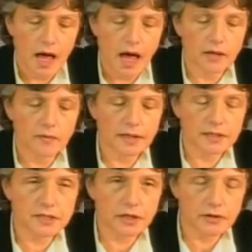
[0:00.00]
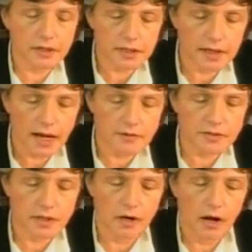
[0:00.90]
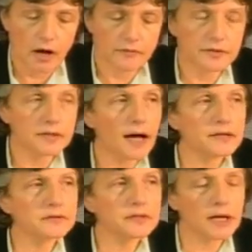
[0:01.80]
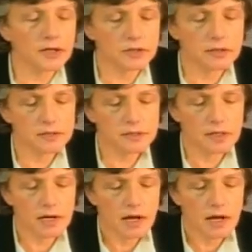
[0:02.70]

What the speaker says: and when the Security Council of the United Nations,